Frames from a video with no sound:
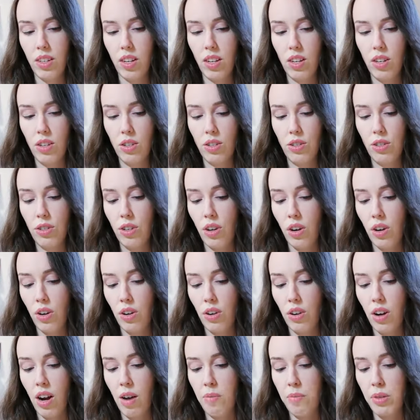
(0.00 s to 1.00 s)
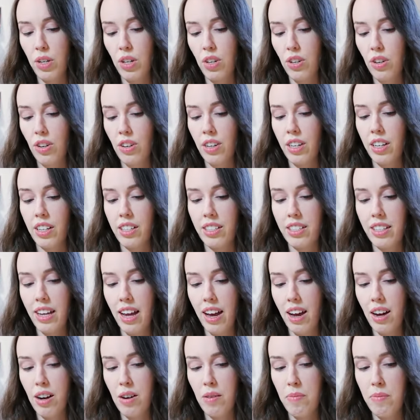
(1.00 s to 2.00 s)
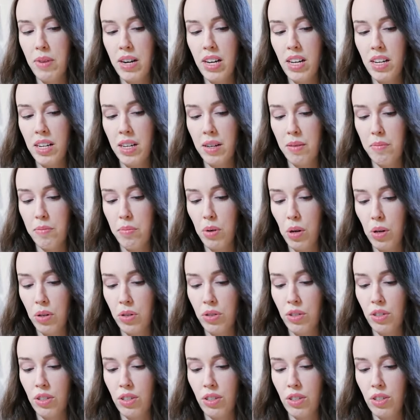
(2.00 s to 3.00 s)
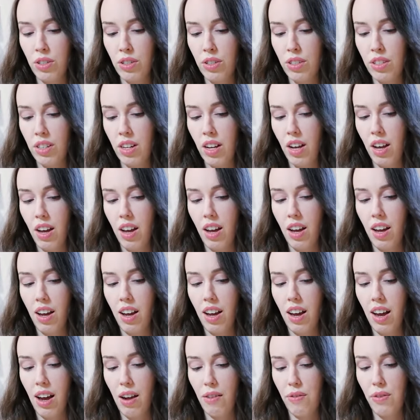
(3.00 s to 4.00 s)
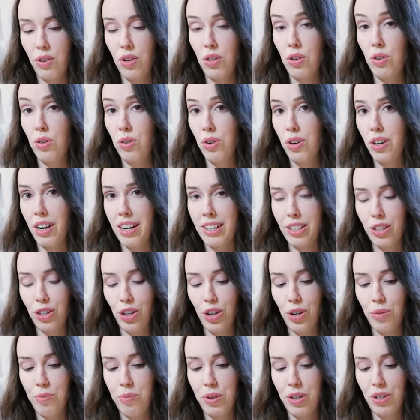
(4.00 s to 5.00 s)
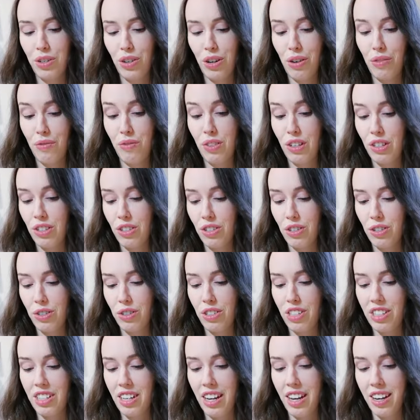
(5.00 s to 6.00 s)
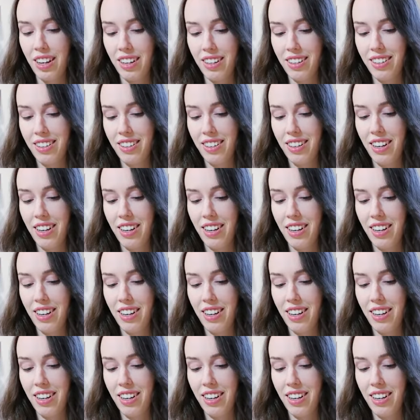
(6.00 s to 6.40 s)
So I'm curious, how many boxes have you guys opened of this new set?